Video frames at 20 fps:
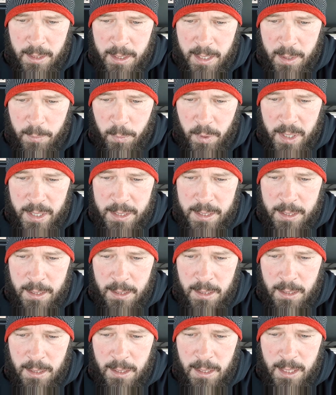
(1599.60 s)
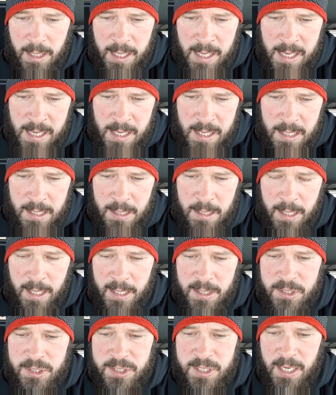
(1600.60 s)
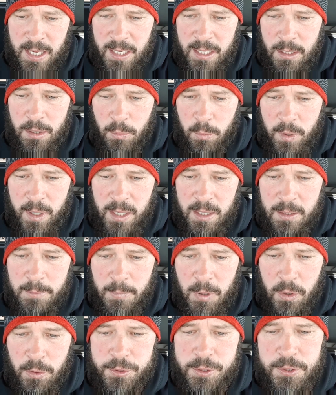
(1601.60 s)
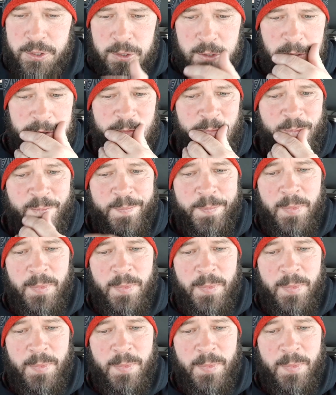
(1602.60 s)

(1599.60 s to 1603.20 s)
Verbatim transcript: And when he has taken away the multitude,